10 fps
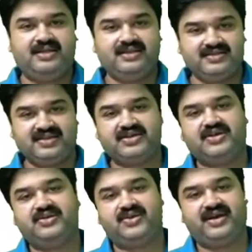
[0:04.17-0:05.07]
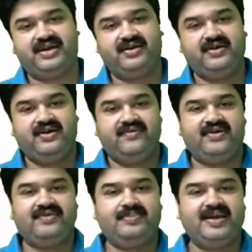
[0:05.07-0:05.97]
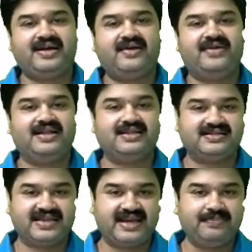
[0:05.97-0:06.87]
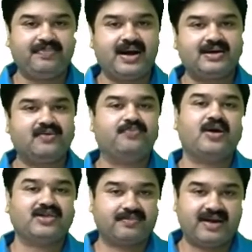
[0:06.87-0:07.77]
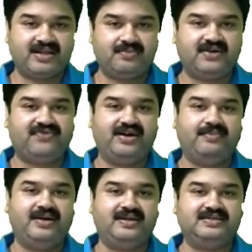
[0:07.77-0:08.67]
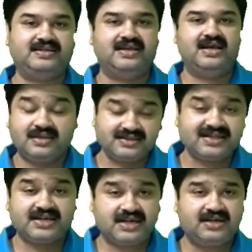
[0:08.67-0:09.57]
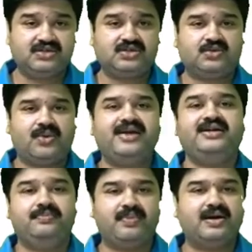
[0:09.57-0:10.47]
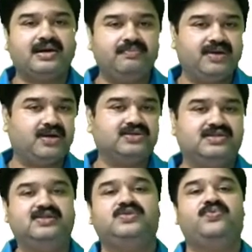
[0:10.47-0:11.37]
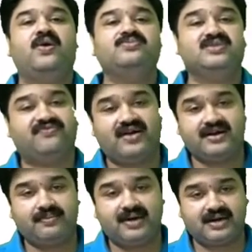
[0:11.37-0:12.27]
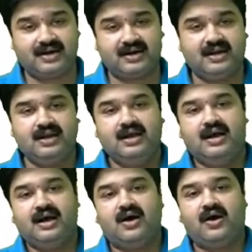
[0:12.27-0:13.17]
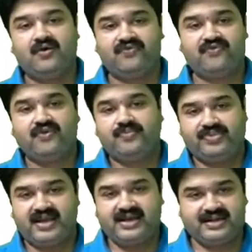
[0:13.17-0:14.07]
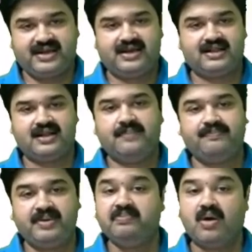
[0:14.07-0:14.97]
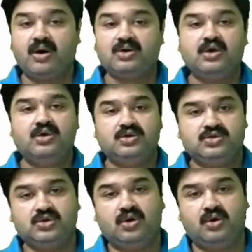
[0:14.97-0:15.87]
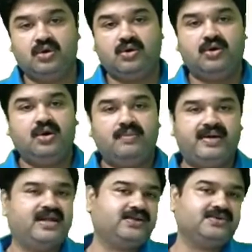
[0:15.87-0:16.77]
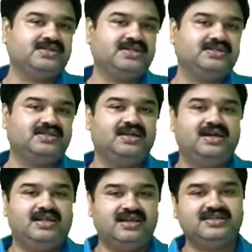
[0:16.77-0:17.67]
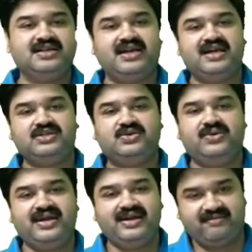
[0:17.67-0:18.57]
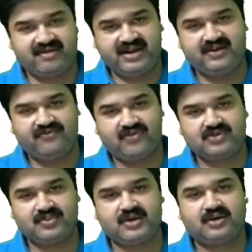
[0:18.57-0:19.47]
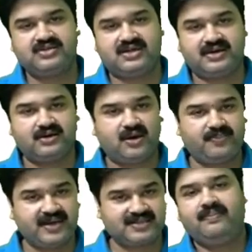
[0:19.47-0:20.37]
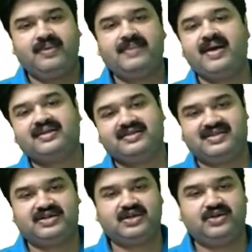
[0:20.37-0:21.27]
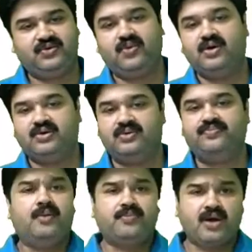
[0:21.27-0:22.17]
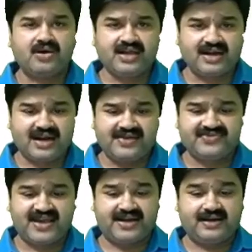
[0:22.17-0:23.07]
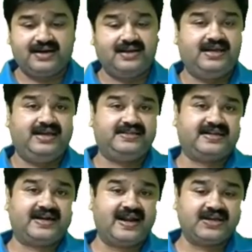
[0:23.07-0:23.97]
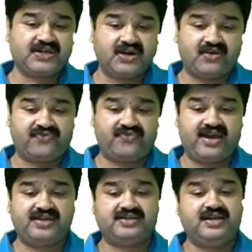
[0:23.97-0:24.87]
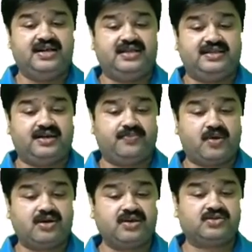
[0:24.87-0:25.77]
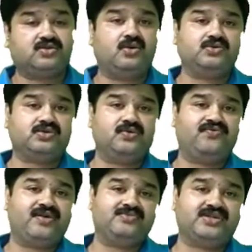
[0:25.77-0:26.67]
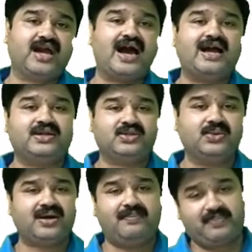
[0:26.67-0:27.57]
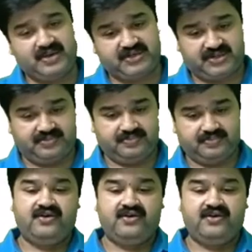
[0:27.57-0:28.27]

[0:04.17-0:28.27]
In this section today, we will be covering the second part of project management fundamentals. This session is quite important because this forms the fundamental of the entire PMBOK. So my request is, just in case you need reinforcement on certain topics, play back the session you want to. Project lifecycle is a collection of phases that a project goes through from start to completion.